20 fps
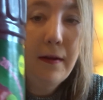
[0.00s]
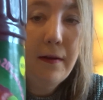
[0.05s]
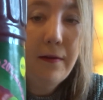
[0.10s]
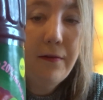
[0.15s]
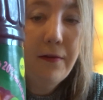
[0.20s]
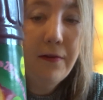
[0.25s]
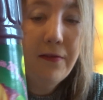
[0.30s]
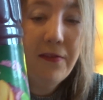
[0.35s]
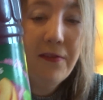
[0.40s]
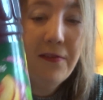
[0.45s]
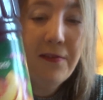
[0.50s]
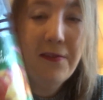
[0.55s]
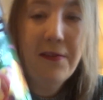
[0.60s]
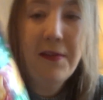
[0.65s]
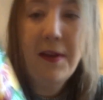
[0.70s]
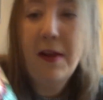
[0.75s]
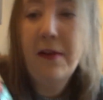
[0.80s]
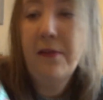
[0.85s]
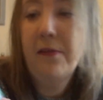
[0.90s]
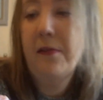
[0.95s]
just a
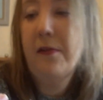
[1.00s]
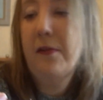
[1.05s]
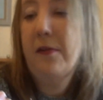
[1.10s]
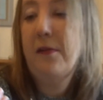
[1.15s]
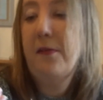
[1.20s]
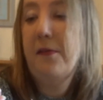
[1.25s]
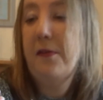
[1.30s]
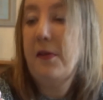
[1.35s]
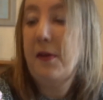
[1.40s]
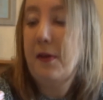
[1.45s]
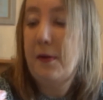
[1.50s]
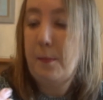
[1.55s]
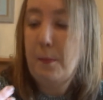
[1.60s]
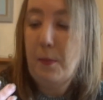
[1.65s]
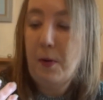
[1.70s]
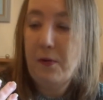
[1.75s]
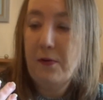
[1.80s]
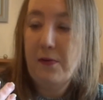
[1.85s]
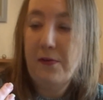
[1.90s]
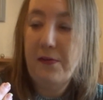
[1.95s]
standard
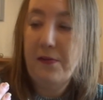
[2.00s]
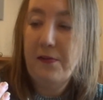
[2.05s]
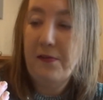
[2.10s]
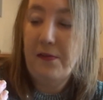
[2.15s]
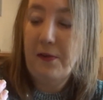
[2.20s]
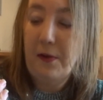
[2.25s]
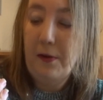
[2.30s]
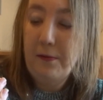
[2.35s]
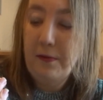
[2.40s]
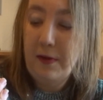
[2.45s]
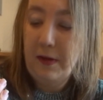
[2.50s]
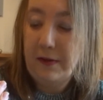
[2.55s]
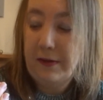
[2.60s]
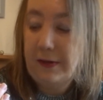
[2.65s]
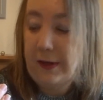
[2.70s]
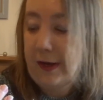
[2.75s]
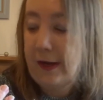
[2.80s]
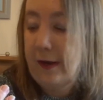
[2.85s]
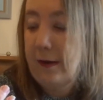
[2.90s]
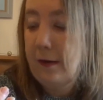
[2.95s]
Morrison's Own, I
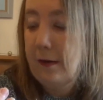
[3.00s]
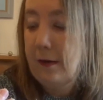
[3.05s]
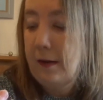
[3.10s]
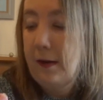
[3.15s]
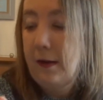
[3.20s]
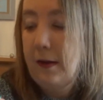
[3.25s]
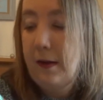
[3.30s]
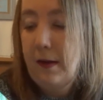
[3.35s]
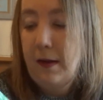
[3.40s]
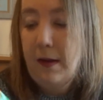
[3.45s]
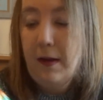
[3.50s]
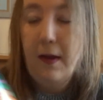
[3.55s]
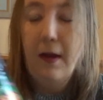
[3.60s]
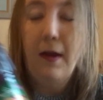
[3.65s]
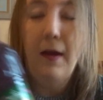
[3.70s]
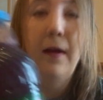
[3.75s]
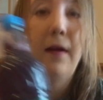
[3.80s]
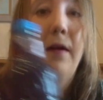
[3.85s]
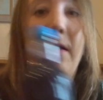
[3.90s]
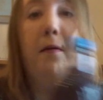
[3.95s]
think.
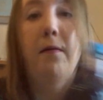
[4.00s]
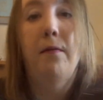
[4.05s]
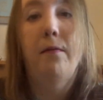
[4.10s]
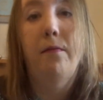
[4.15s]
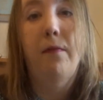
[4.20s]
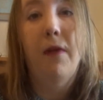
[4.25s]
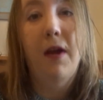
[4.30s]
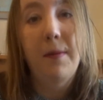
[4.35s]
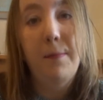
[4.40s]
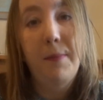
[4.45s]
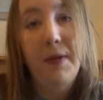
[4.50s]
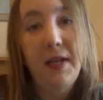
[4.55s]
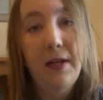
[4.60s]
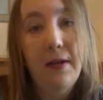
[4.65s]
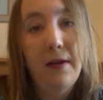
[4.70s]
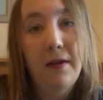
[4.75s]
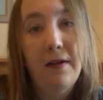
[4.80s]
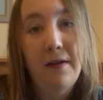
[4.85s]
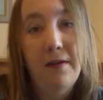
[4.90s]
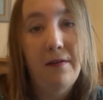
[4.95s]

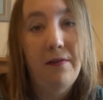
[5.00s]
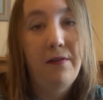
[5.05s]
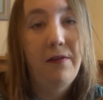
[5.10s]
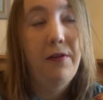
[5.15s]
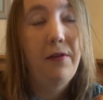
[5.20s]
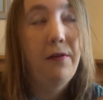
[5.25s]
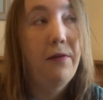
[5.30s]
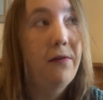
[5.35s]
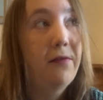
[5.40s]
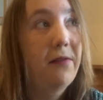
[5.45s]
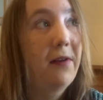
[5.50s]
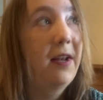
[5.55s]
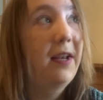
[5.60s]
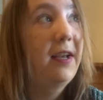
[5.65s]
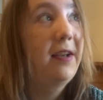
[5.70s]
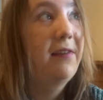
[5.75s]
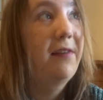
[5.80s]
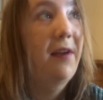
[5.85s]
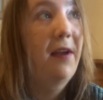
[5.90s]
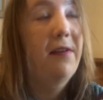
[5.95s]
Ribena
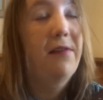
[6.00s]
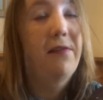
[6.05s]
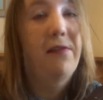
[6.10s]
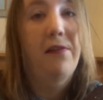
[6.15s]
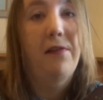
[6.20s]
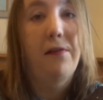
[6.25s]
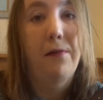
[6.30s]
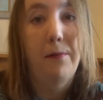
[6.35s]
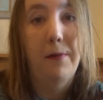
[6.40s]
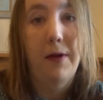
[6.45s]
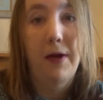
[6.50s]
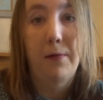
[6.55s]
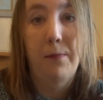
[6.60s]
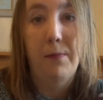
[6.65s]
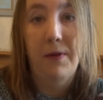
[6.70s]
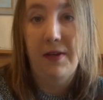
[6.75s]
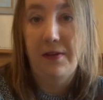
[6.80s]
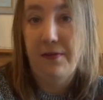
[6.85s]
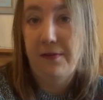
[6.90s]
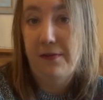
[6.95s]
usually tend to do a
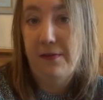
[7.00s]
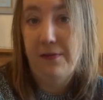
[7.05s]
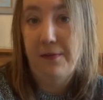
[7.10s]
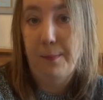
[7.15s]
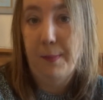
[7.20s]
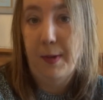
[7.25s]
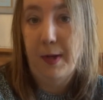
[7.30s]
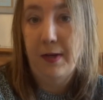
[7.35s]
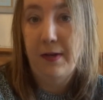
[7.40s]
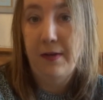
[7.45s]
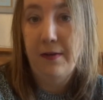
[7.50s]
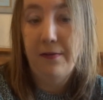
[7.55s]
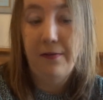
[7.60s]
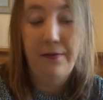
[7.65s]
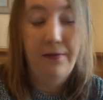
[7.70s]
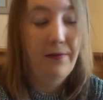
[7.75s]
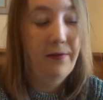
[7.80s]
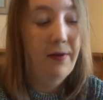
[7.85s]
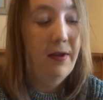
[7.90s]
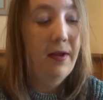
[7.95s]
winter
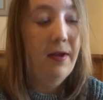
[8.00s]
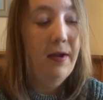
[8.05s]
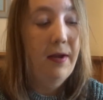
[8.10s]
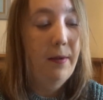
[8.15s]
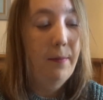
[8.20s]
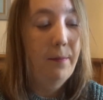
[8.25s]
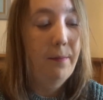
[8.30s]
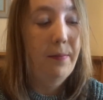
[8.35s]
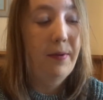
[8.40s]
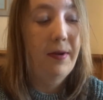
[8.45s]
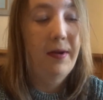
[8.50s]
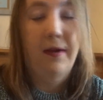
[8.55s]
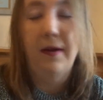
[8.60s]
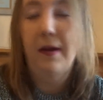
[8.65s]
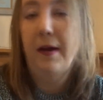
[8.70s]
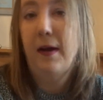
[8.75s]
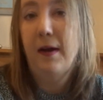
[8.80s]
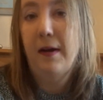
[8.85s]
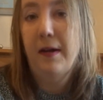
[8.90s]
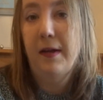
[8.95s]
spice, but
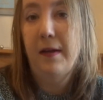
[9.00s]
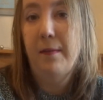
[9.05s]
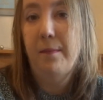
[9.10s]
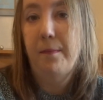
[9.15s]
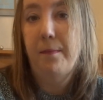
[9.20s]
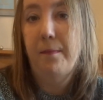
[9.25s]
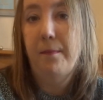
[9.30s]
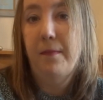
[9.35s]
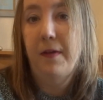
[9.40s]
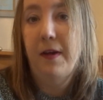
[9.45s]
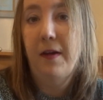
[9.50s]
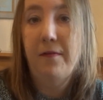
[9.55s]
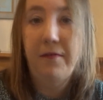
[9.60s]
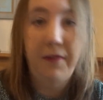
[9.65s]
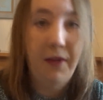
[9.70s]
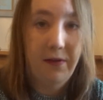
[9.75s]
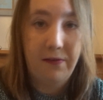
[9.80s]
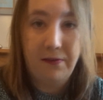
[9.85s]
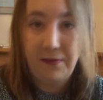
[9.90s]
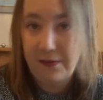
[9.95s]
I have
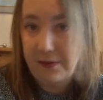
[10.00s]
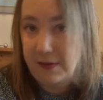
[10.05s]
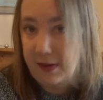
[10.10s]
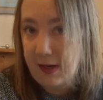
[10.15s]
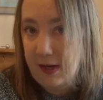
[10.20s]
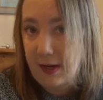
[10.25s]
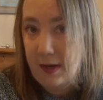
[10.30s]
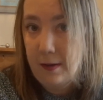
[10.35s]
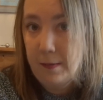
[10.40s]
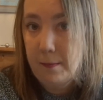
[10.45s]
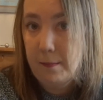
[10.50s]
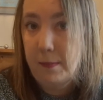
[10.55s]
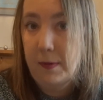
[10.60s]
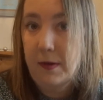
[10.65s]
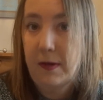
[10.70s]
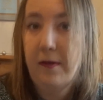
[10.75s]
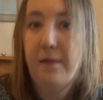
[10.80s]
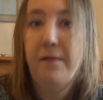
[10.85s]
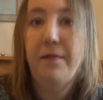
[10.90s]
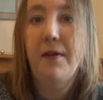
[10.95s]
yet to see it.
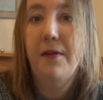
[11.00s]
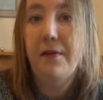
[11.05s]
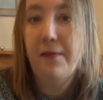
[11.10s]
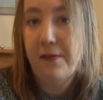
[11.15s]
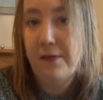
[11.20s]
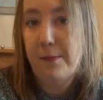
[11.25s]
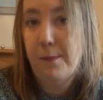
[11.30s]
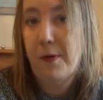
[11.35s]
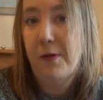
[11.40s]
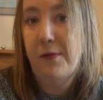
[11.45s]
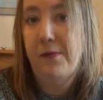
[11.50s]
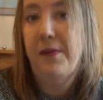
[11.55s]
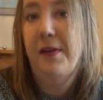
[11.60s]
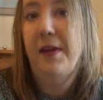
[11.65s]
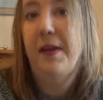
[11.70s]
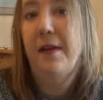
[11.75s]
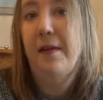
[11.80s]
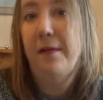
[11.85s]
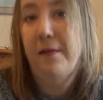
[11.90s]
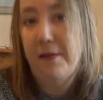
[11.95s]
But if you spot
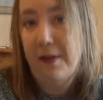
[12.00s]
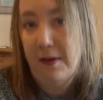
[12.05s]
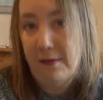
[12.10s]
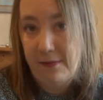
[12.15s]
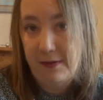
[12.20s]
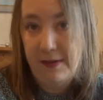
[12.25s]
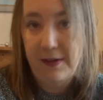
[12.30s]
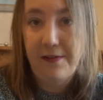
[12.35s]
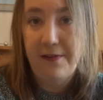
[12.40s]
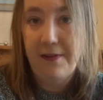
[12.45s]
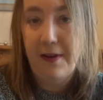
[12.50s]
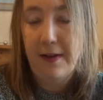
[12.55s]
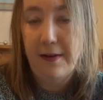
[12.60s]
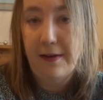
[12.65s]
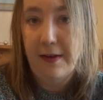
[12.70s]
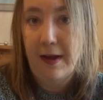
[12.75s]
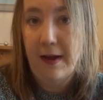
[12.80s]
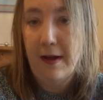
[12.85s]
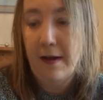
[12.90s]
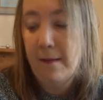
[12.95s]
it, definitely check
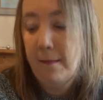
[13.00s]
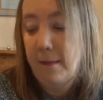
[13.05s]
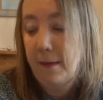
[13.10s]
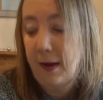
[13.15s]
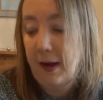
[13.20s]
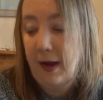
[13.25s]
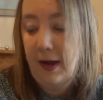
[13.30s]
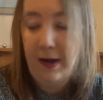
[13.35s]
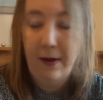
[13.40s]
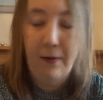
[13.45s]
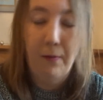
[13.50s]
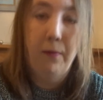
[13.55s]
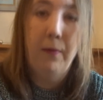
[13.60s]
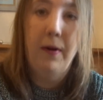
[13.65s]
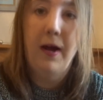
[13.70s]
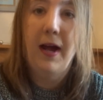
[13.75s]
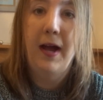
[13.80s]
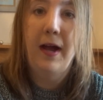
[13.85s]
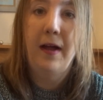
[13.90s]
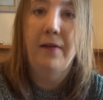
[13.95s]
that
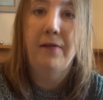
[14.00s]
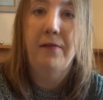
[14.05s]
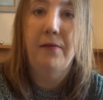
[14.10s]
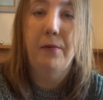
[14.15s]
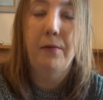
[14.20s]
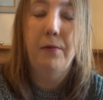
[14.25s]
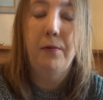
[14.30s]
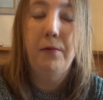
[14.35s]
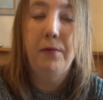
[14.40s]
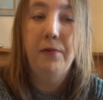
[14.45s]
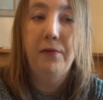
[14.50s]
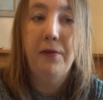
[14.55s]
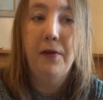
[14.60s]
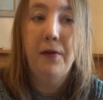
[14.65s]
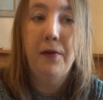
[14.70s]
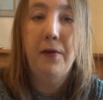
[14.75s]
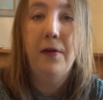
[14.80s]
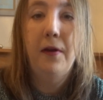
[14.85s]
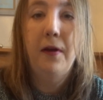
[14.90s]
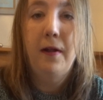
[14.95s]
out. And
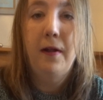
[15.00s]
also